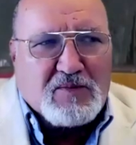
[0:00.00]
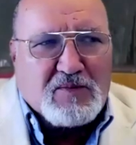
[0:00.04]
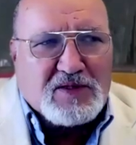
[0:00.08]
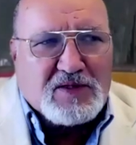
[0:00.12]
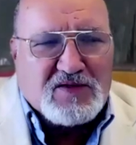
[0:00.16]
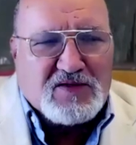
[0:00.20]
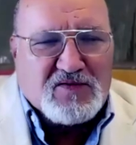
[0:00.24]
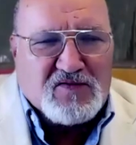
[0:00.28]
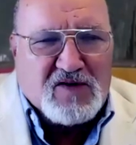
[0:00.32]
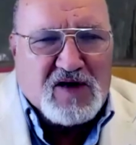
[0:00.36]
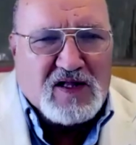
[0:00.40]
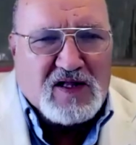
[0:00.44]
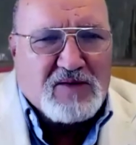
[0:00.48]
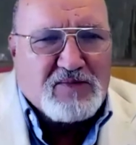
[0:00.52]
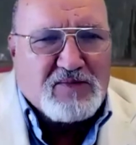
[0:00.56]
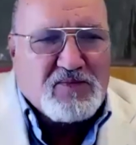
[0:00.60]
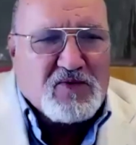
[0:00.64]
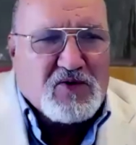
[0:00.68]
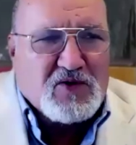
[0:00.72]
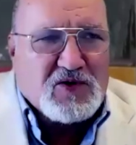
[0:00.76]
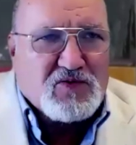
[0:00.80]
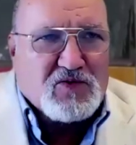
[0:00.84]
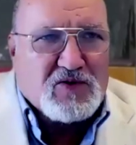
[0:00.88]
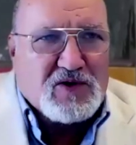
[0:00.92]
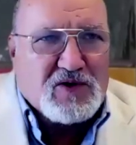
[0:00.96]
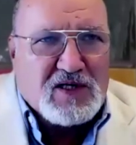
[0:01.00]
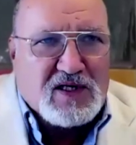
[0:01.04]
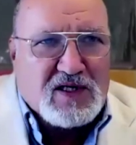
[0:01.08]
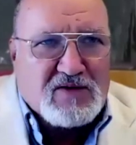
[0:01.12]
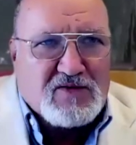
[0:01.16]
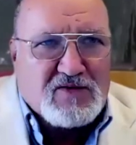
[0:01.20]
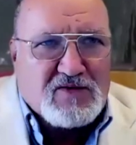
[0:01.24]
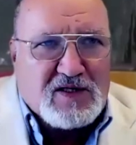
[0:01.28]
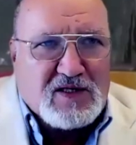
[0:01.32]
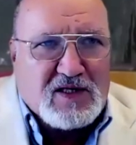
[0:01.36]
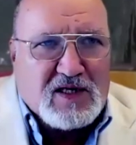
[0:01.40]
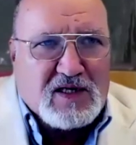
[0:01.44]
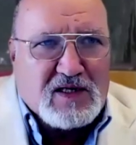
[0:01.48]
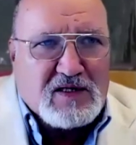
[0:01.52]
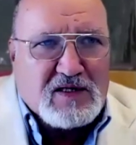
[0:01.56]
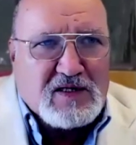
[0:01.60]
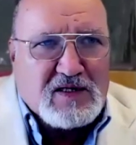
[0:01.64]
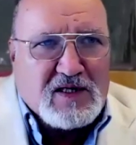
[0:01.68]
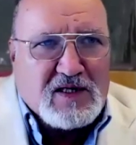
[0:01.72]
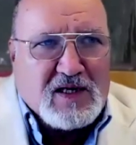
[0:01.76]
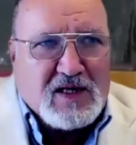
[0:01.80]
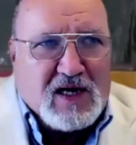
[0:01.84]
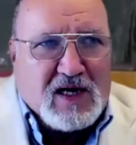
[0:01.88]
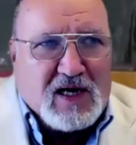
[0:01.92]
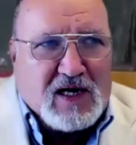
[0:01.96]
developers were given
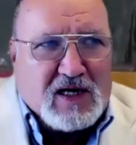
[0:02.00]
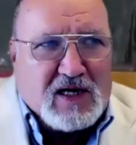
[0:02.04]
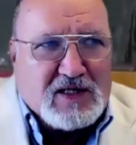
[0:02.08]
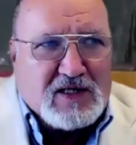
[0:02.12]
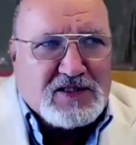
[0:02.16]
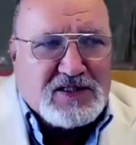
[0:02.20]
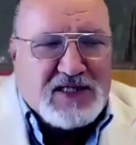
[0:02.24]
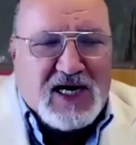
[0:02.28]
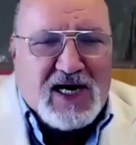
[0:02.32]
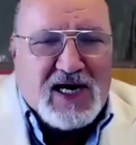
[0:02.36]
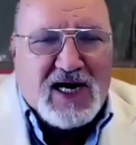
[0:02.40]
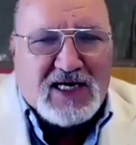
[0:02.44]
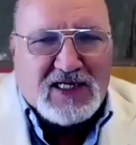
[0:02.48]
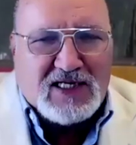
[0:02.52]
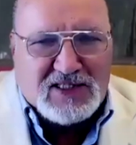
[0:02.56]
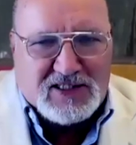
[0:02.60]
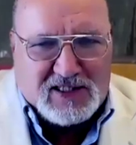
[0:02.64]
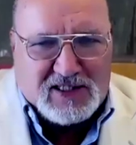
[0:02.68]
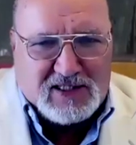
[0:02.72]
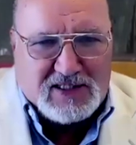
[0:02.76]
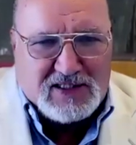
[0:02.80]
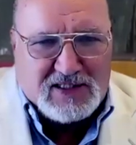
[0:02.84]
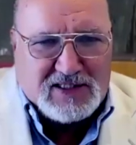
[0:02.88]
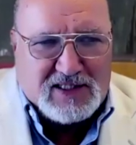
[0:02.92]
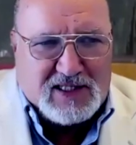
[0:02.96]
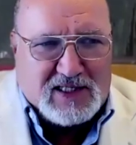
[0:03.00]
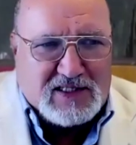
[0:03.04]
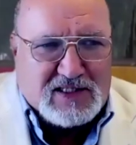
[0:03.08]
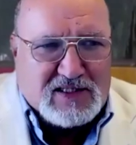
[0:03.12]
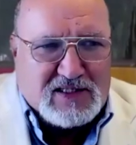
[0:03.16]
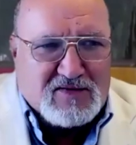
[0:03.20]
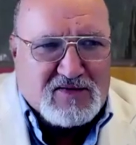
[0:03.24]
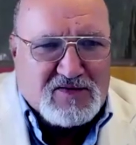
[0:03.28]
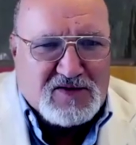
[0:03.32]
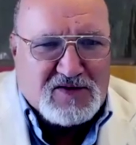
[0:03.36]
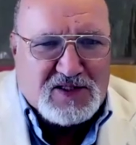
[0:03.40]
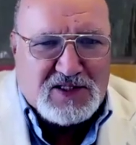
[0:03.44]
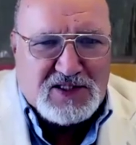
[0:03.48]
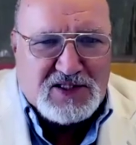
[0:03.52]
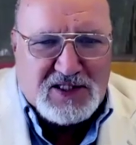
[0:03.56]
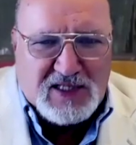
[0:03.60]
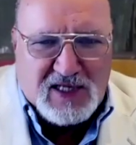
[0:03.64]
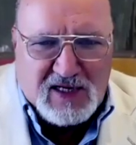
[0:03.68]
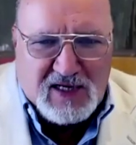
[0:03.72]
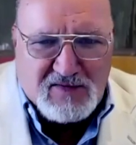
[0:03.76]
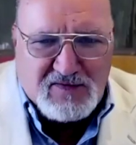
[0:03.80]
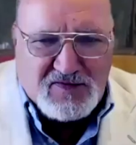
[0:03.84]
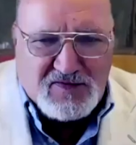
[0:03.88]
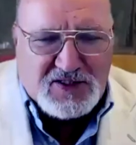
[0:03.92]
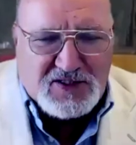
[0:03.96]
a tax incentive to
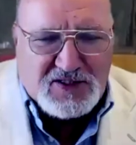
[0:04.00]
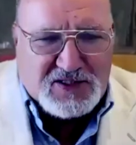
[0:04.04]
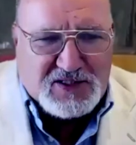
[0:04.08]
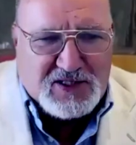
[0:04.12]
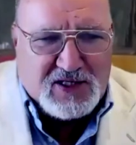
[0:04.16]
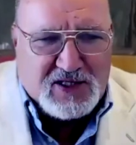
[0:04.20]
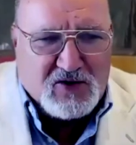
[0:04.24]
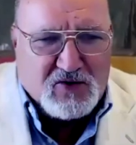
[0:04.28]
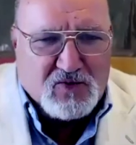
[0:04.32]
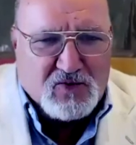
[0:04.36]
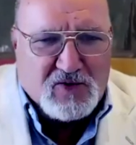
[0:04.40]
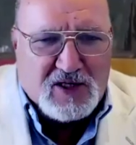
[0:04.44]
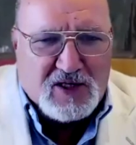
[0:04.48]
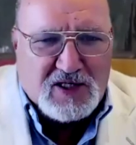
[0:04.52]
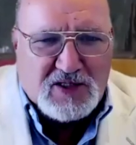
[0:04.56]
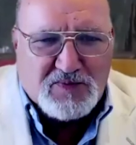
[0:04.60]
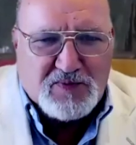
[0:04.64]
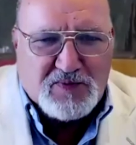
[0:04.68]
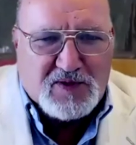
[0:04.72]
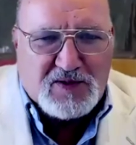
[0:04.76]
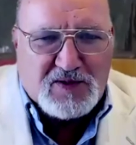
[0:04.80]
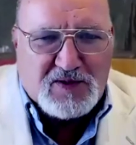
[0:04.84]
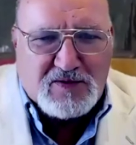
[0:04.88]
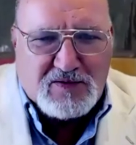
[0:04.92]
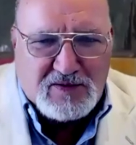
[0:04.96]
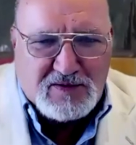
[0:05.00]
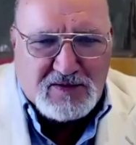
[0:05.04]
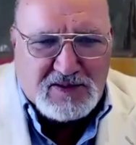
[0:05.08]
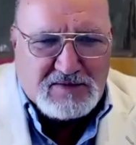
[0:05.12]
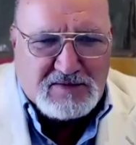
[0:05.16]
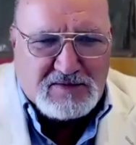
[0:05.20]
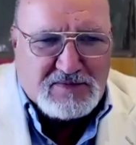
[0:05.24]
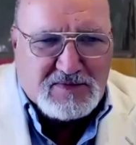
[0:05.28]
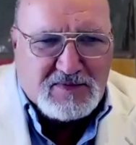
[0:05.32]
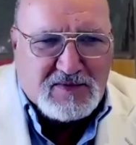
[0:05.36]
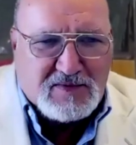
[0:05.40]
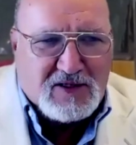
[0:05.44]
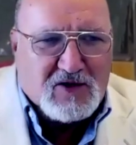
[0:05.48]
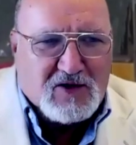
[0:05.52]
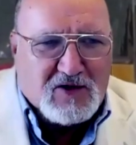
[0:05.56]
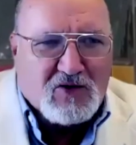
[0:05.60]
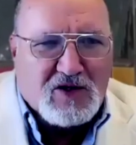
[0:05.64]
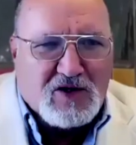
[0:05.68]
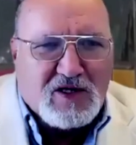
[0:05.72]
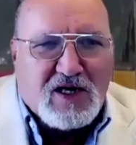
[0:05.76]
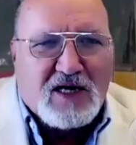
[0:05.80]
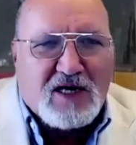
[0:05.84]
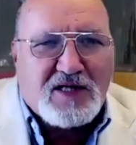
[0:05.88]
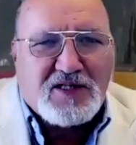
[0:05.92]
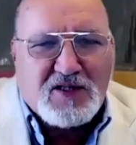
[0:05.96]
save the stairways, but, you know,
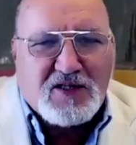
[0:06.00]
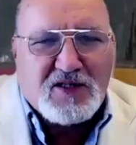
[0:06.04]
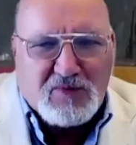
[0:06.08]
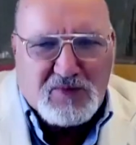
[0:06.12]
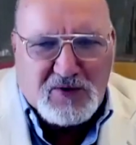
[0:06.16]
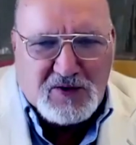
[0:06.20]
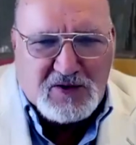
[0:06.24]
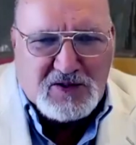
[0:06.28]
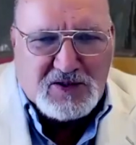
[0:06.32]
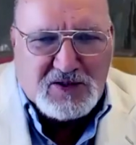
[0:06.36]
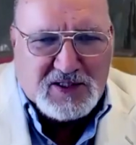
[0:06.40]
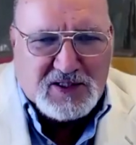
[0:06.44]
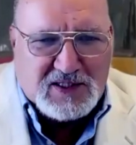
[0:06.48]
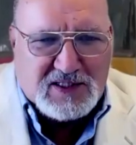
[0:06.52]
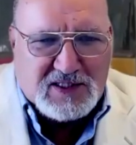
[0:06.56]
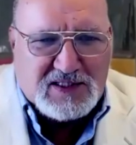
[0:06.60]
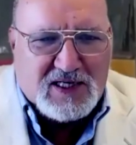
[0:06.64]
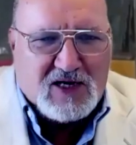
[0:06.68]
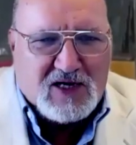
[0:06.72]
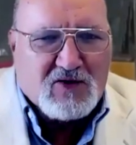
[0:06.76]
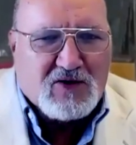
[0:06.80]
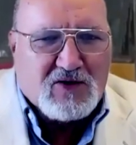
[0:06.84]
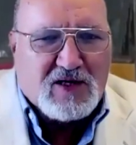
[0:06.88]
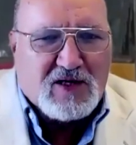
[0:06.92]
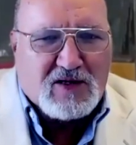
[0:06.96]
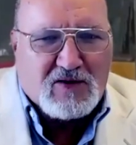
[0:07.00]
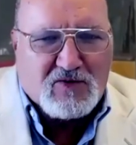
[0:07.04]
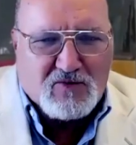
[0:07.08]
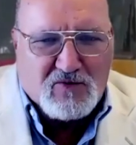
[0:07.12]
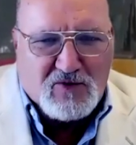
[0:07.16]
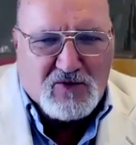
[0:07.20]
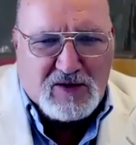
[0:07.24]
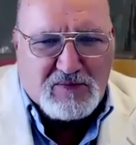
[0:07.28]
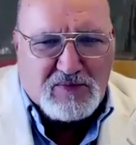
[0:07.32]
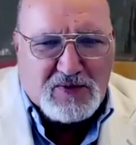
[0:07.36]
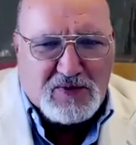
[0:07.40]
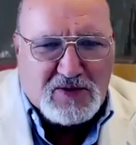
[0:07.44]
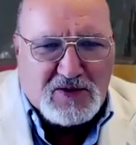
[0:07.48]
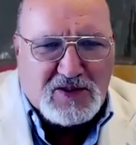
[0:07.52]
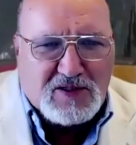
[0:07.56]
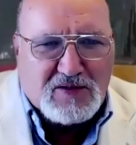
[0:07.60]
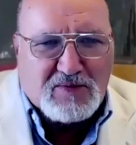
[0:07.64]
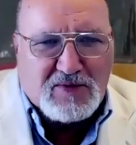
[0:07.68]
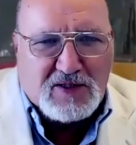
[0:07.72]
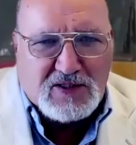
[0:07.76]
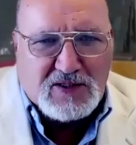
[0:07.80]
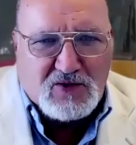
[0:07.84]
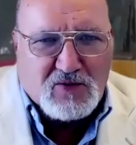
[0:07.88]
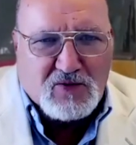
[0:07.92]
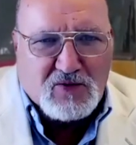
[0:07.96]
gut the buildings out and rebuild them
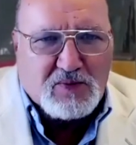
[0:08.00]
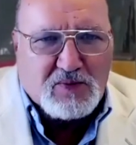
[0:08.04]
into